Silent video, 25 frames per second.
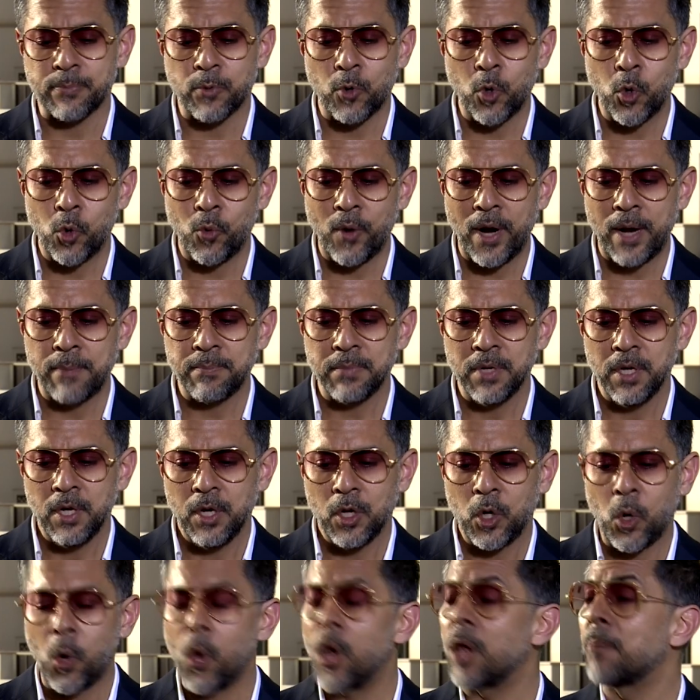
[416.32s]
a program
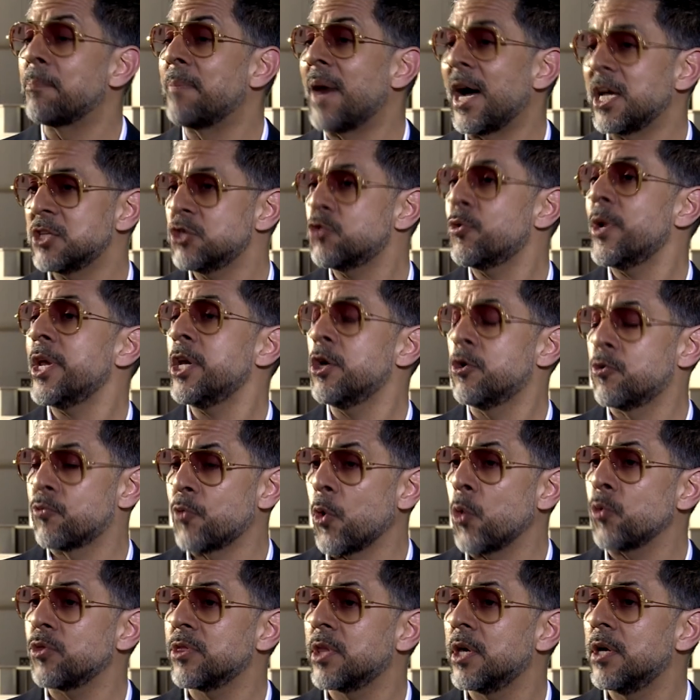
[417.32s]
called Mastering
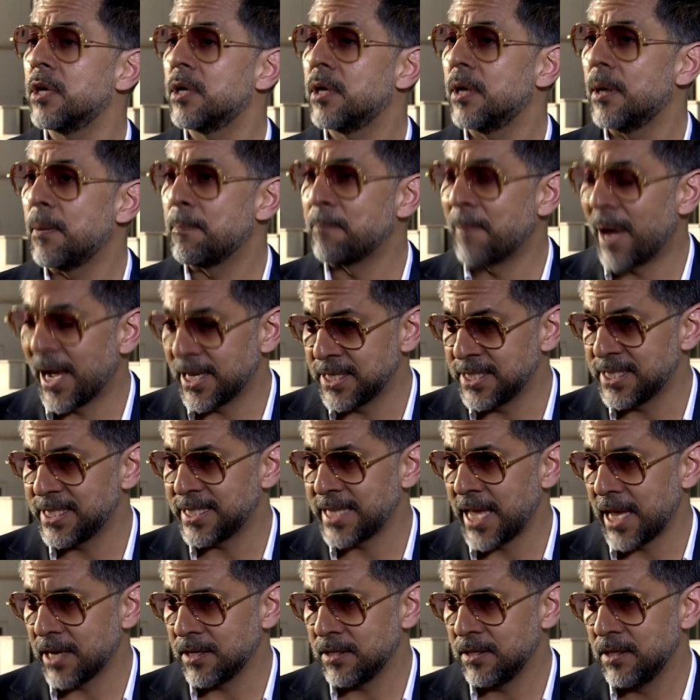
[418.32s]
Growth
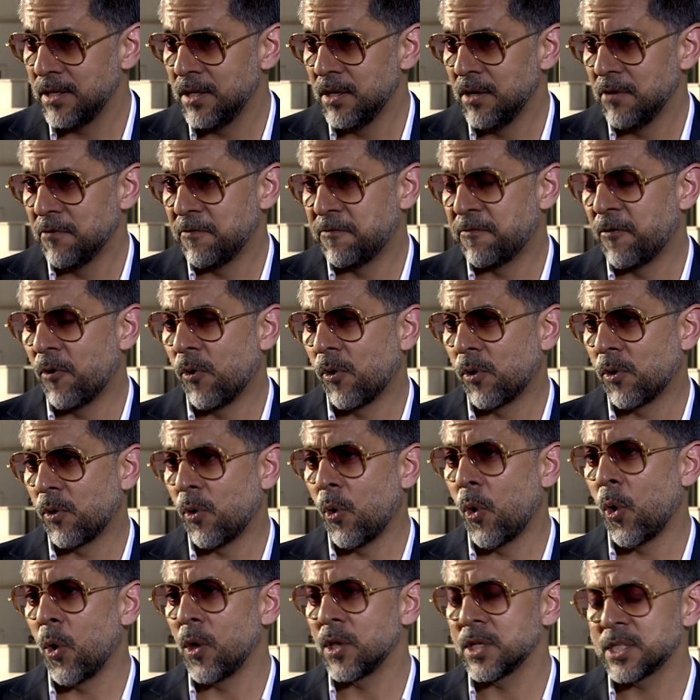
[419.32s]
Mindset for
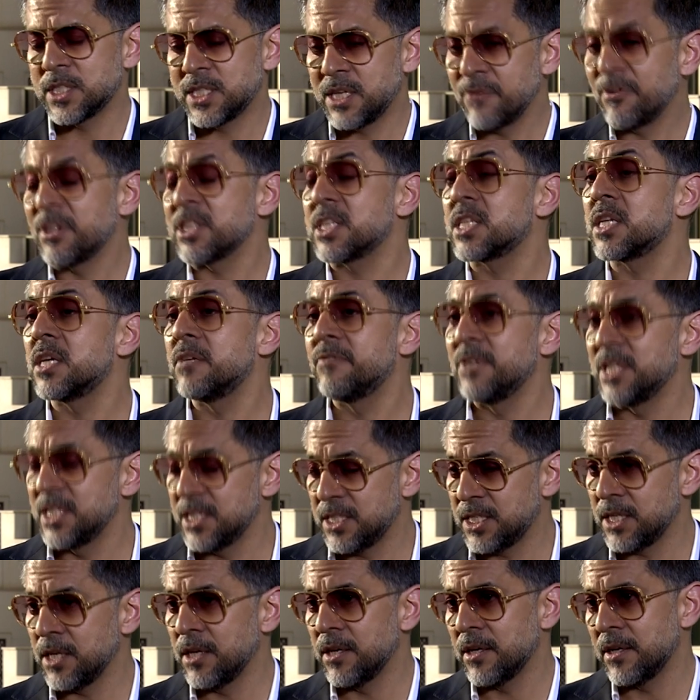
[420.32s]
all civil
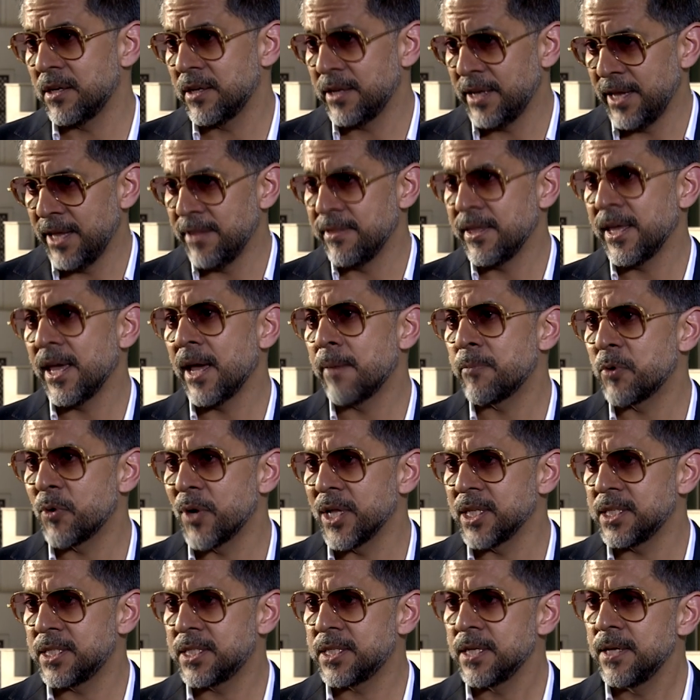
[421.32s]
servants here in the
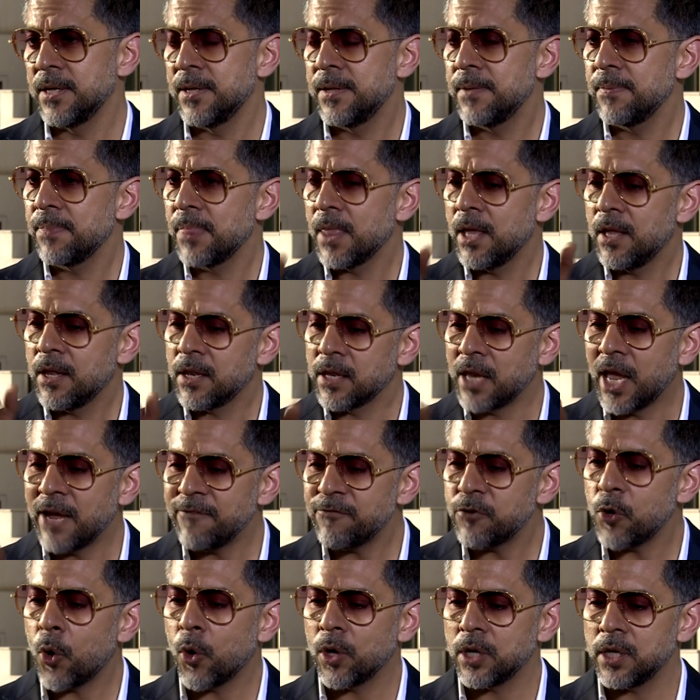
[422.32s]
Emirates. Mm -hmm.
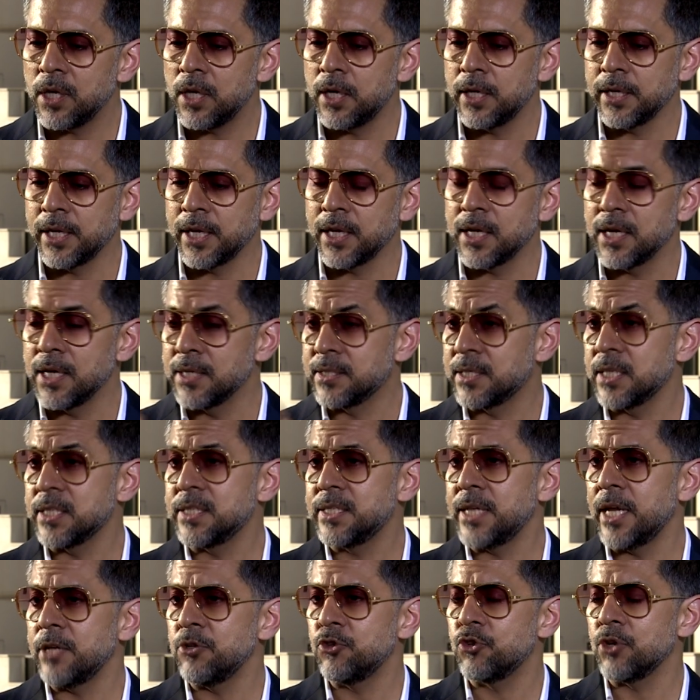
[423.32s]
Lifelong learning is
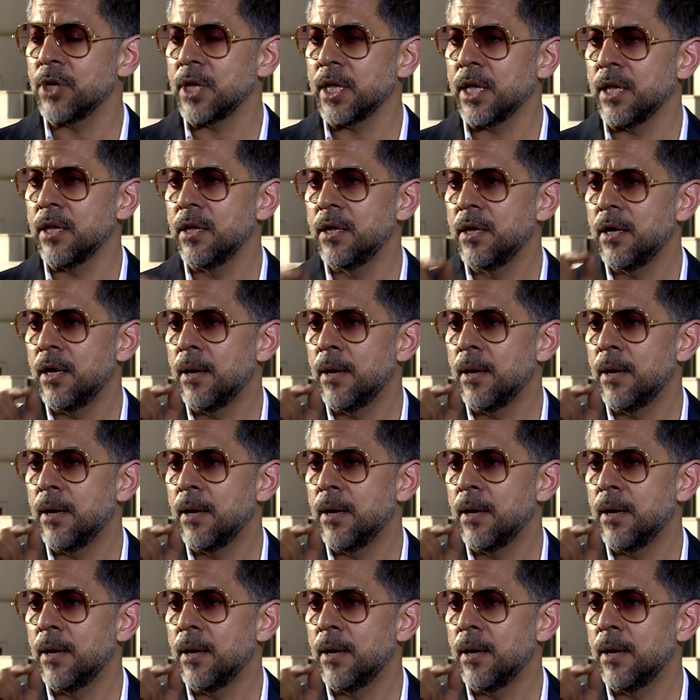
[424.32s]
essentially